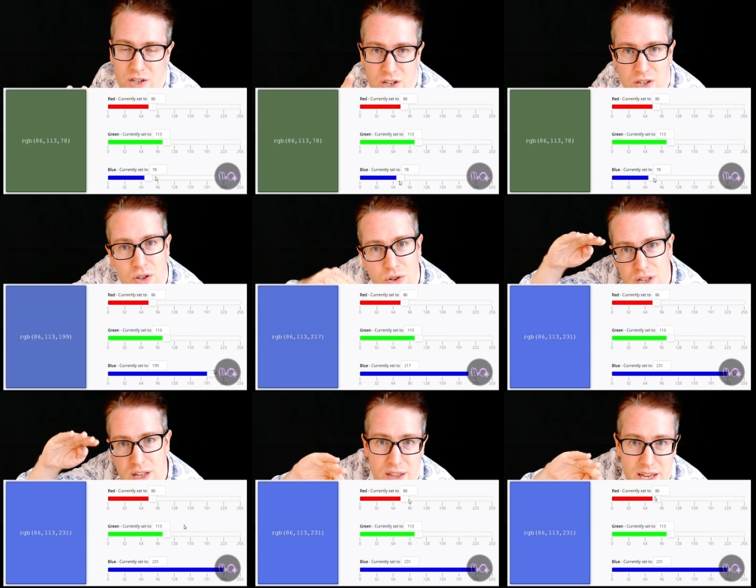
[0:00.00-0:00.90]
just
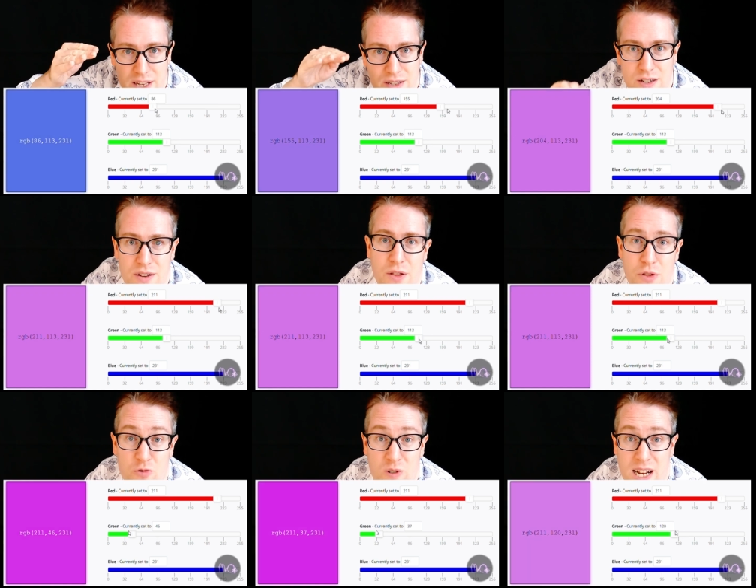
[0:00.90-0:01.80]
using these
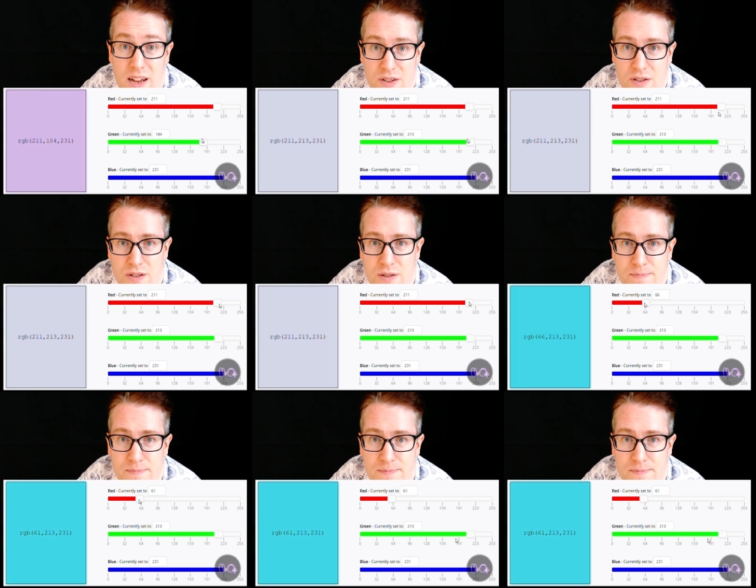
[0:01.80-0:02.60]
three levels.